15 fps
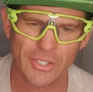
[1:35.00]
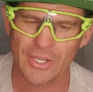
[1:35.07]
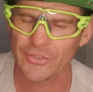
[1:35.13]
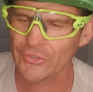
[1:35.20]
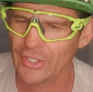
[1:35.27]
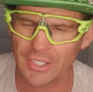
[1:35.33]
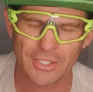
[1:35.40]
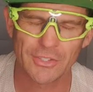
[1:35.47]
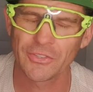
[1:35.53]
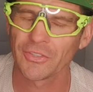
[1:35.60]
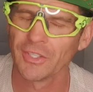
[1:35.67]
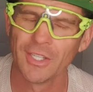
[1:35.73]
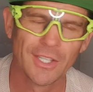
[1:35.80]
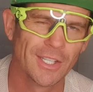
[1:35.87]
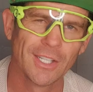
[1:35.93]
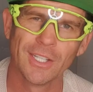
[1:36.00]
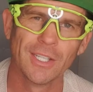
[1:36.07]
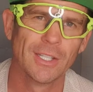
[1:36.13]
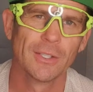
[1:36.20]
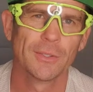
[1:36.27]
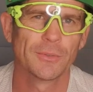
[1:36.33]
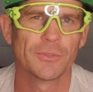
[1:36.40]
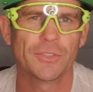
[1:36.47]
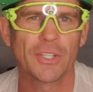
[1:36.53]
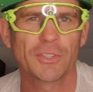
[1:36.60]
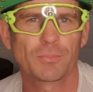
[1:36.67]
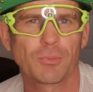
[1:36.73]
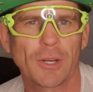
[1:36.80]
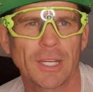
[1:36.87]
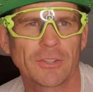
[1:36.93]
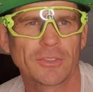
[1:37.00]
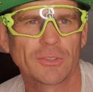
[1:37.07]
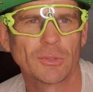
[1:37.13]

10 seconds. Disc brakes,